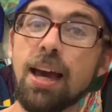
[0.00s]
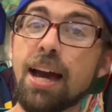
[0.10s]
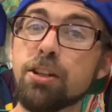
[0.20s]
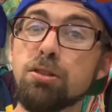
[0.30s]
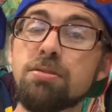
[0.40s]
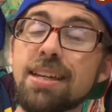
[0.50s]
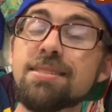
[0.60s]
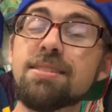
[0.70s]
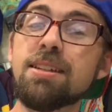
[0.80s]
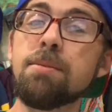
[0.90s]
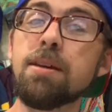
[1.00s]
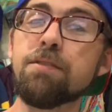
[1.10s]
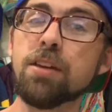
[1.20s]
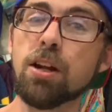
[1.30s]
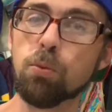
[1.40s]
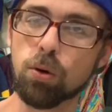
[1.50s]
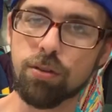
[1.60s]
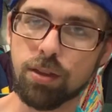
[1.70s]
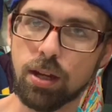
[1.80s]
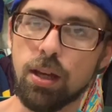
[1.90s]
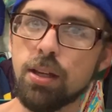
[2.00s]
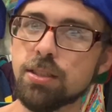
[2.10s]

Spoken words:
I do test them if they are worth it.